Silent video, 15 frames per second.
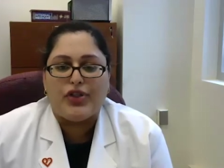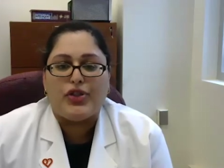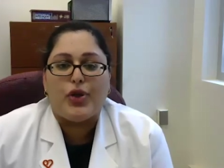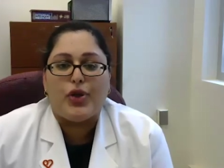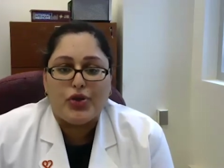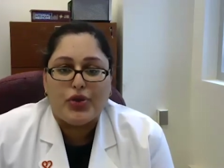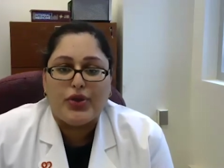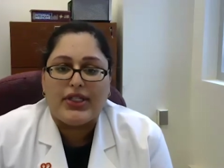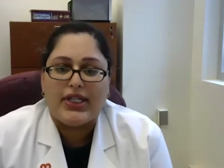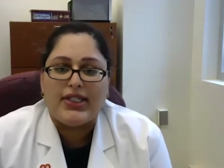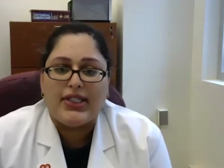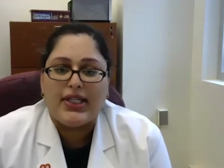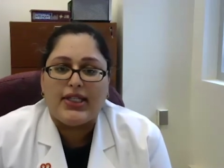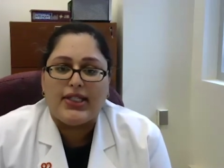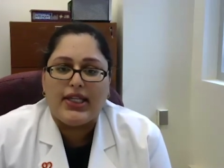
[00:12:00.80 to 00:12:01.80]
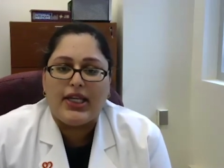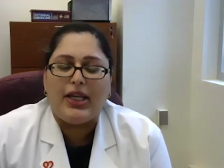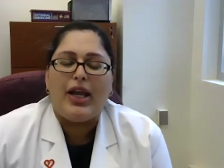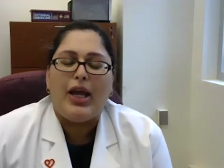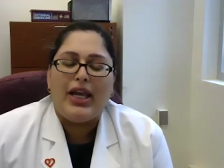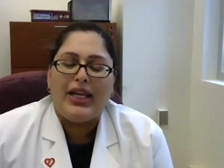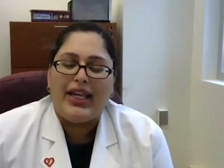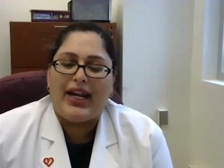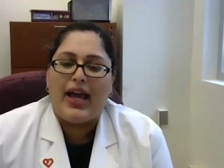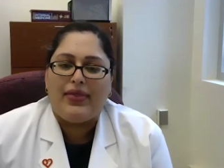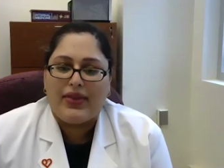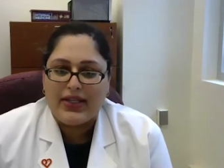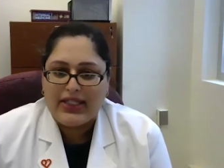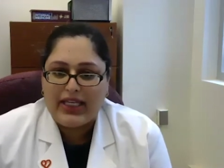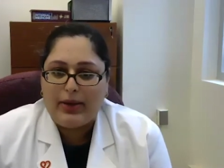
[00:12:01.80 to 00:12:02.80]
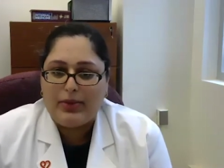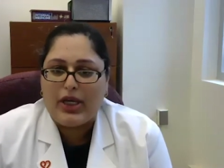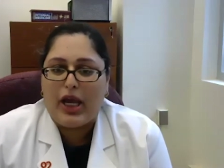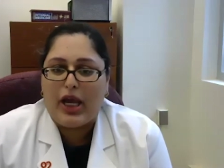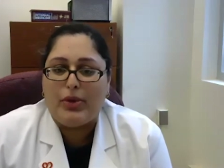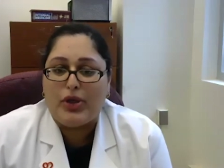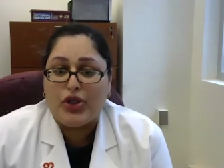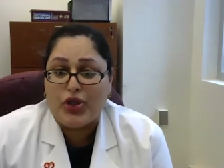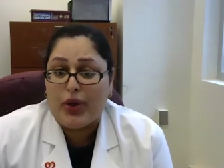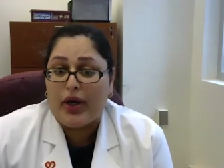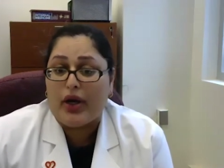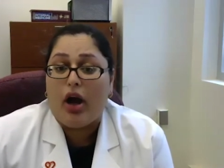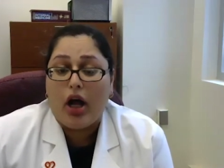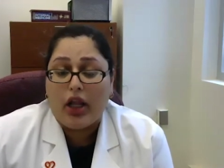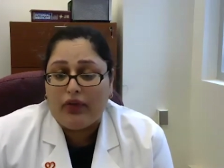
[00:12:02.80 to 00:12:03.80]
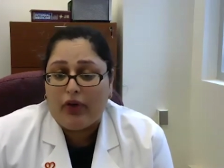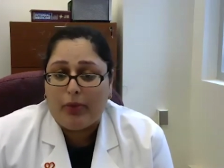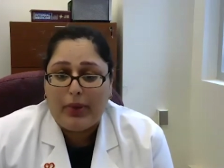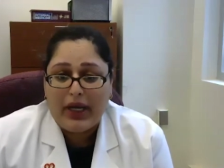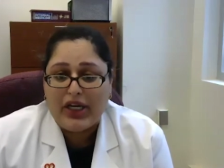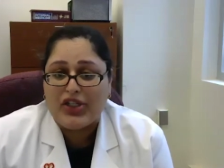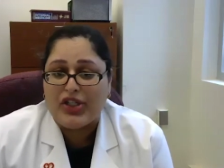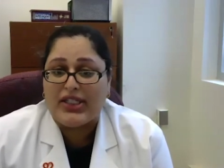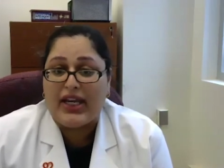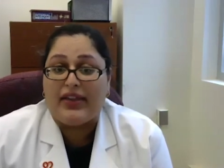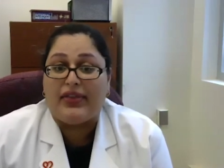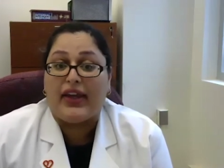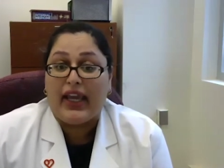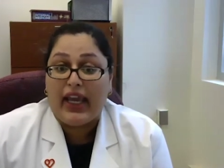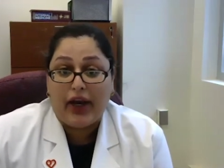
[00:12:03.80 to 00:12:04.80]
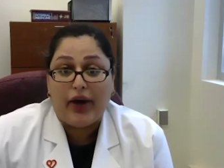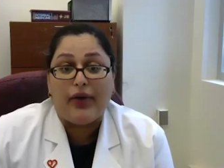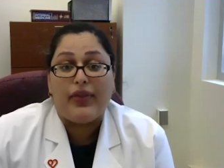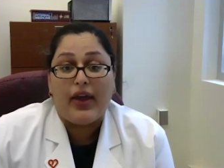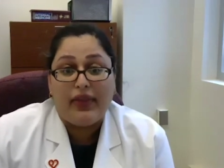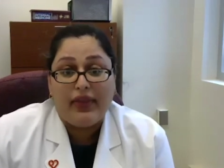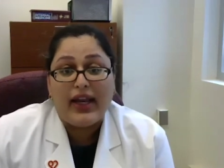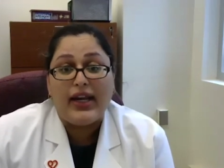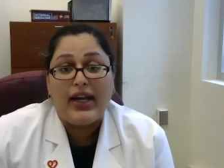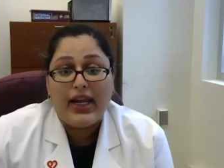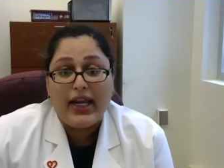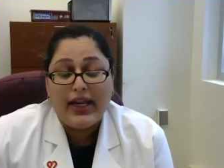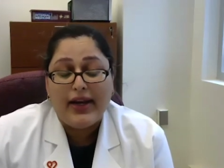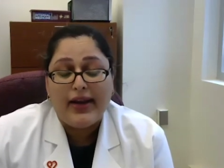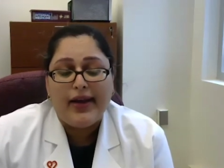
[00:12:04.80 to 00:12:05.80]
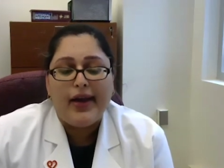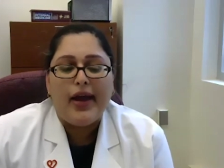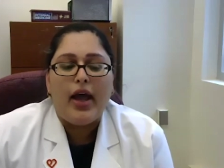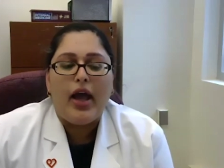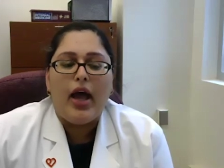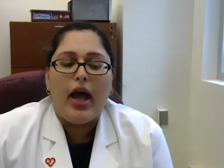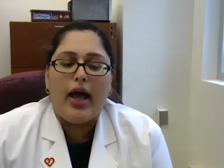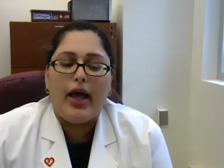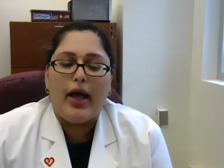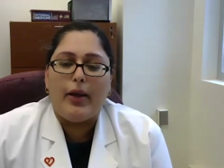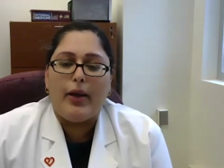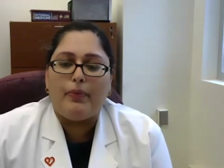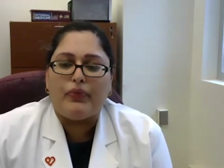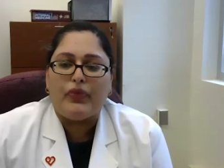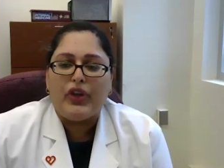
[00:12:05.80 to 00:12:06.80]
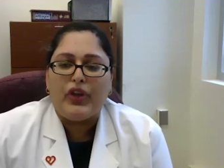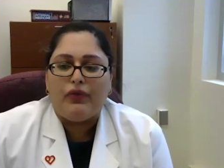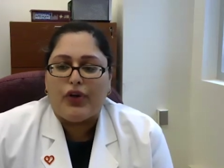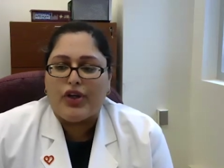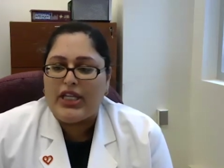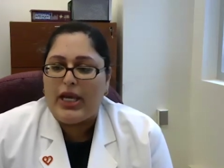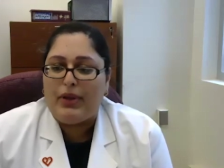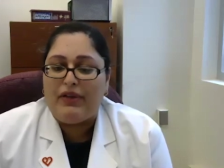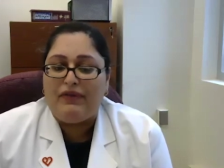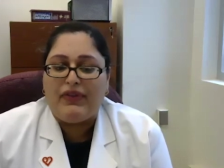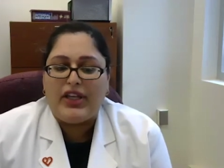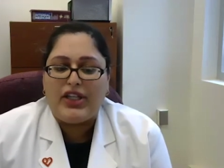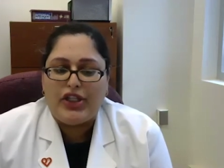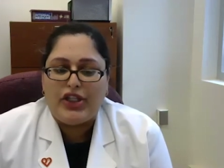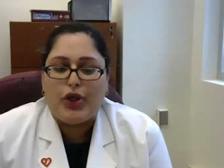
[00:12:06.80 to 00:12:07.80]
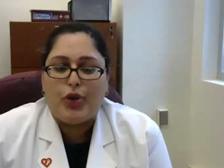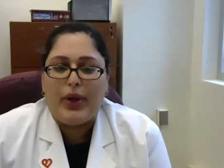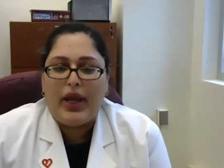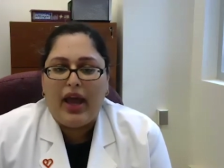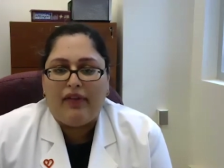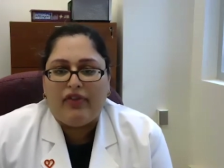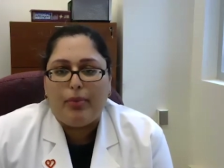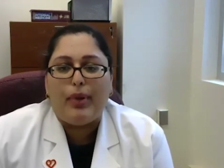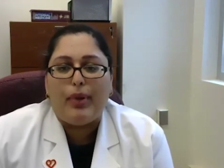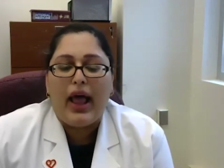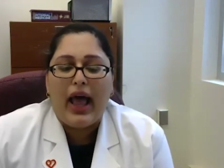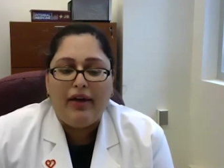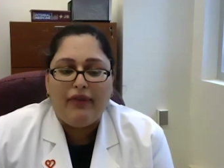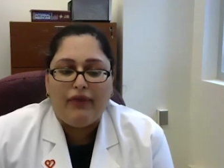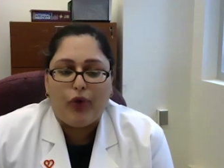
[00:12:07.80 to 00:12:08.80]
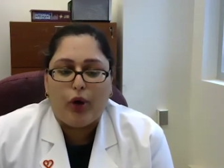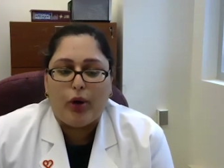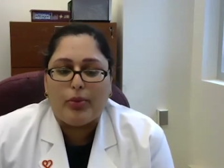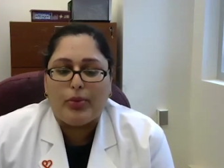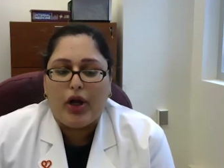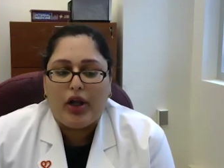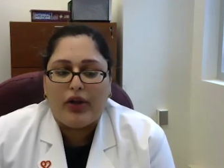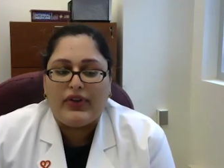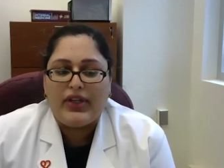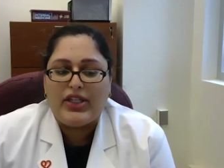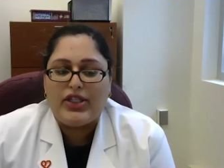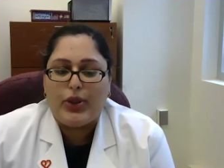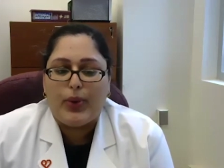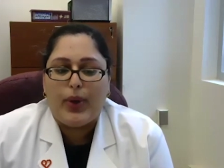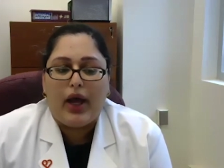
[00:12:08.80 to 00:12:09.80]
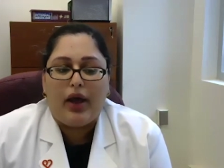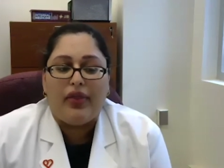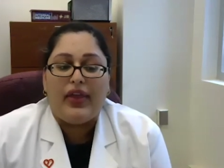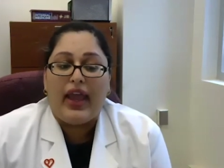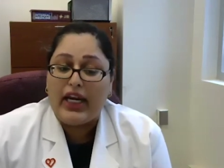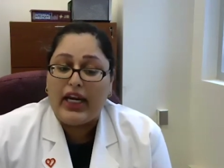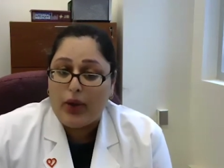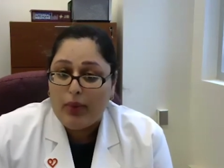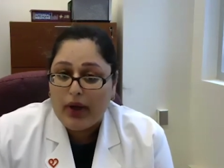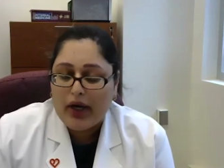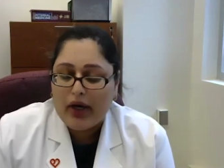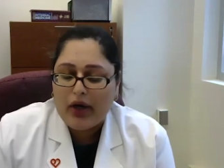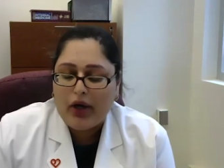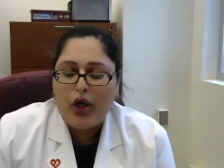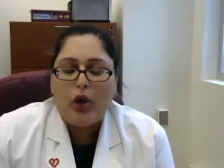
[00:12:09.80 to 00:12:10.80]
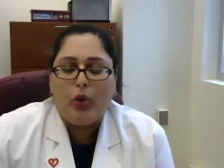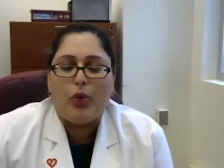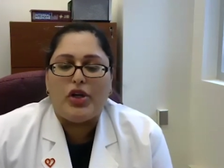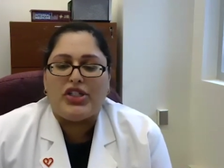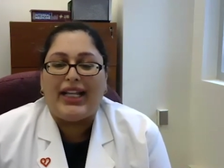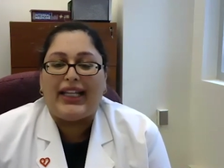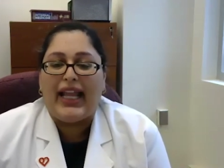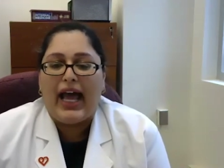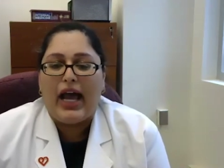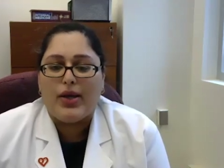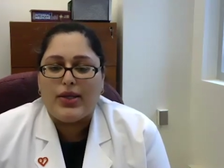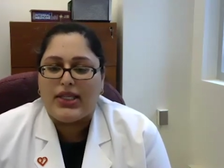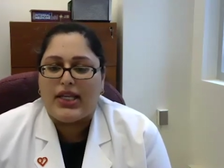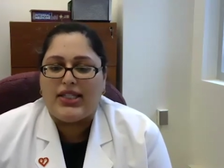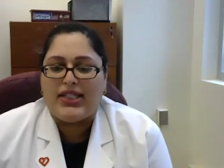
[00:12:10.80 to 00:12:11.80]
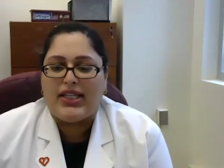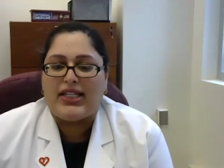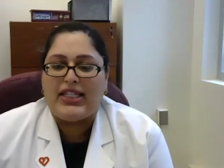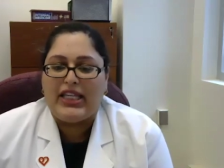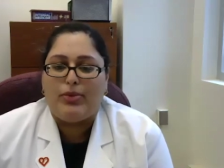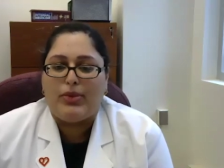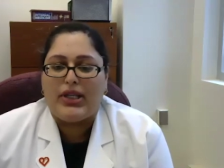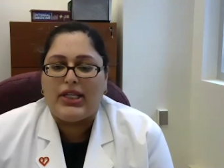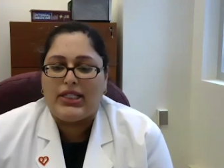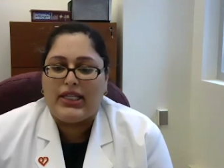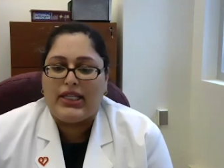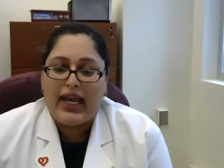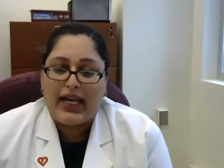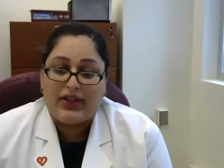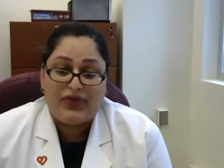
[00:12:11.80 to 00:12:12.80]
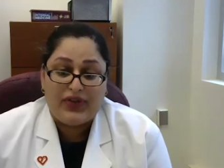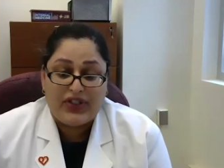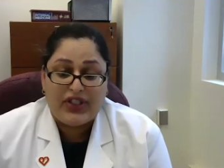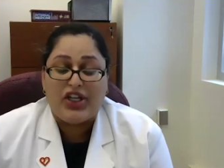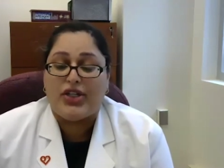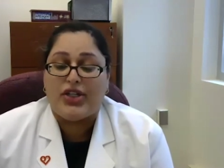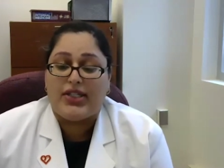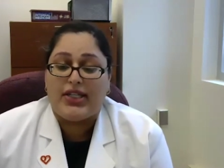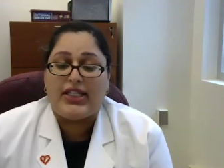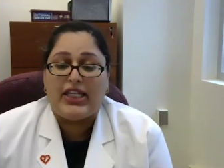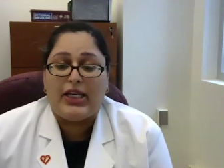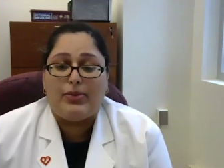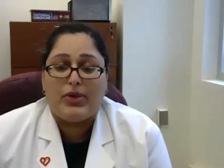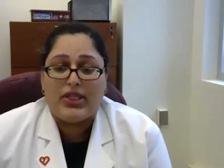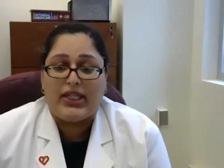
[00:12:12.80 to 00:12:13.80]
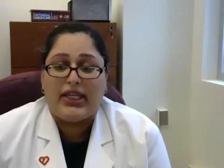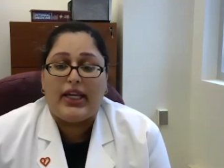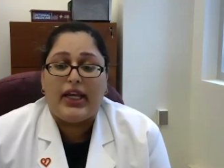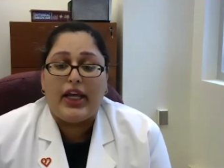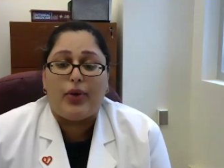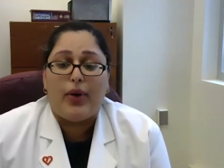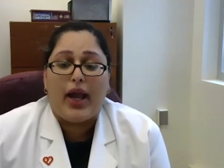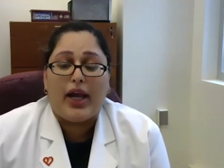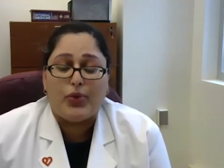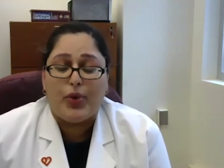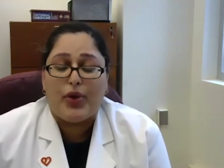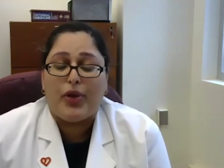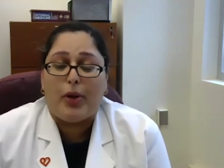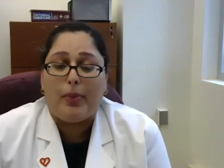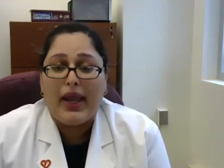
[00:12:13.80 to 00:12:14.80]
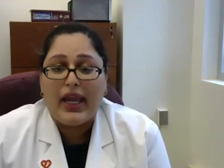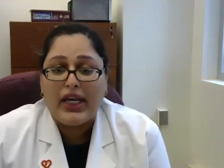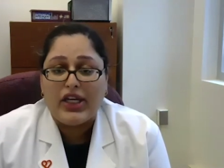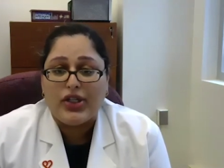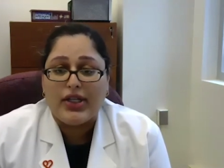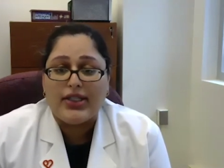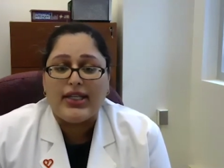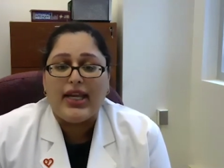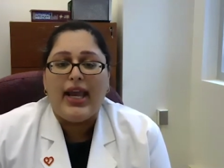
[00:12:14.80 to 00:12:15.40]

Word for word: social distancing, yet at the same time, ensuring all of our patients get the care that they need. Um, for example, at VCU, we have a platform called VCU Health Anywhere, which allows us to seamlessly, as physicians, to seamlessly interact with our patients